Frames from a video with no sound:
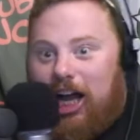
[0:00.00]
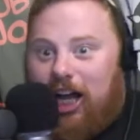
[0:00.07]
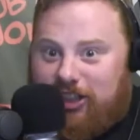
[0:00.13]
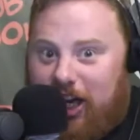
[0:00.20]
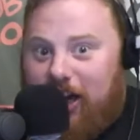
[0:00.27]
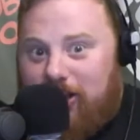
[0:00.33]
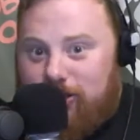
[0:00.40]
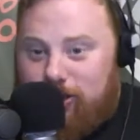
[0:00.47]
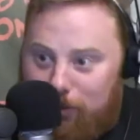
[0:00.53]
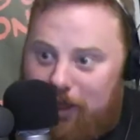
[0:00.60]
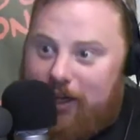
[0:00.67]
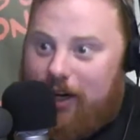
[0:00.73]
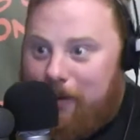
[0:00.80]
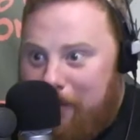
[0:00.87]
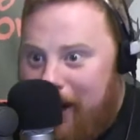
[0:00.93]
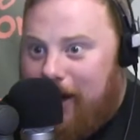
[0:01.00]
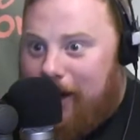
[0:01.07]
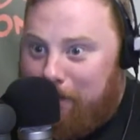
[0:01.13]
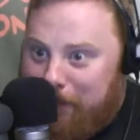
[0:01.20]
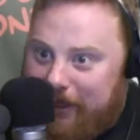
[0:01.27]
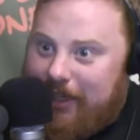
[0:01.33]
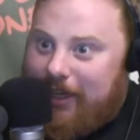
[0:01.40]
take a swing and
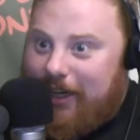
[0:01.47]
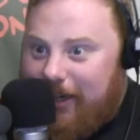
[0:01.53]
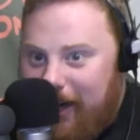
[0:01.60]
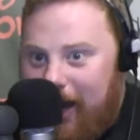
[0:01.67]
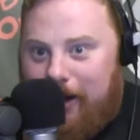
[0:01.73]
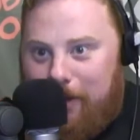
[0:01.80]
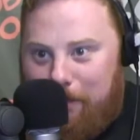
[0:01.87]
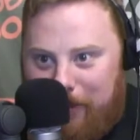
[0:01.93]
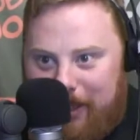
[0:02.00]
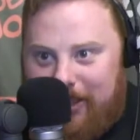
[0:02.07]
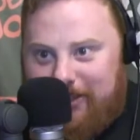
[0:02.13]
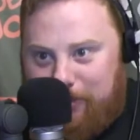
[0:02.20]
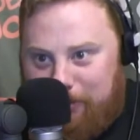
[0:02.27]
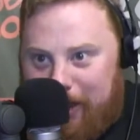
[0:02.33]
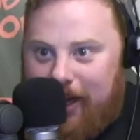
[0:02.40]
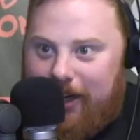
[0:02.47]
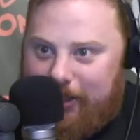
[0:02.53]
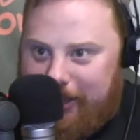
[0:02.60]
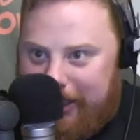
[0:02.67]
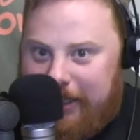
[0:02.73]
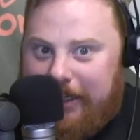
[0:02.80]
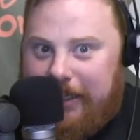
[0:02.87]
make a bigger than a base of
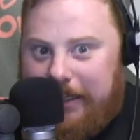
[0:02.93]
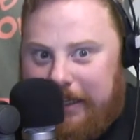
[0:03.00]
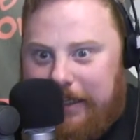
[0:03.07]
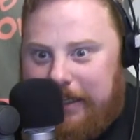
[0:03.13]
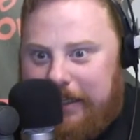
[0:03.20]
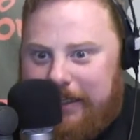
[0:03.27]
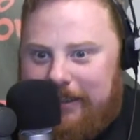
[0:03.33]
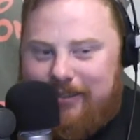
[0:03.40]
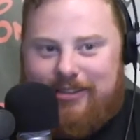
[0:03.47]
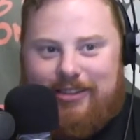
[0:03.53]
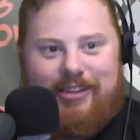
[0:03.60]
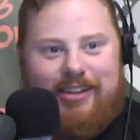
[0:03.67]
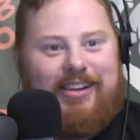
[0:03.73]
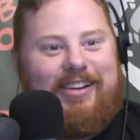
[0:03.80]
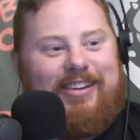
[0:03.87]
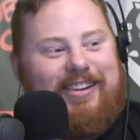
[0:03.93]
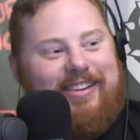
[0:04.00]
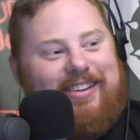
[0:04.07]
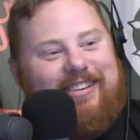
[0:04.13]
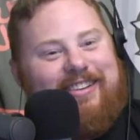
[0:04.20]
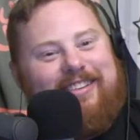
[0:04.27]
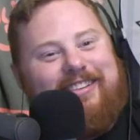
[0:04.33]
Benedict. Oh, my God.
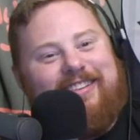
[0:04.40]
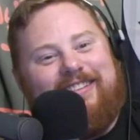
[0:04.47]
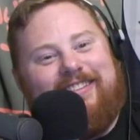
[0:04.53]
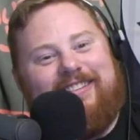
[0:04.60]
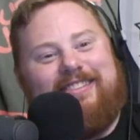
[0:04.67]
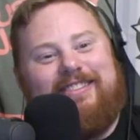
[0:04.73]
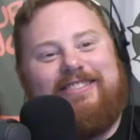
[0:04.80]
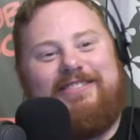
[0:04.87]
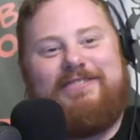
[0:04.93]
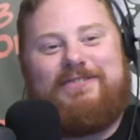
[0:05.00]
Frank Gia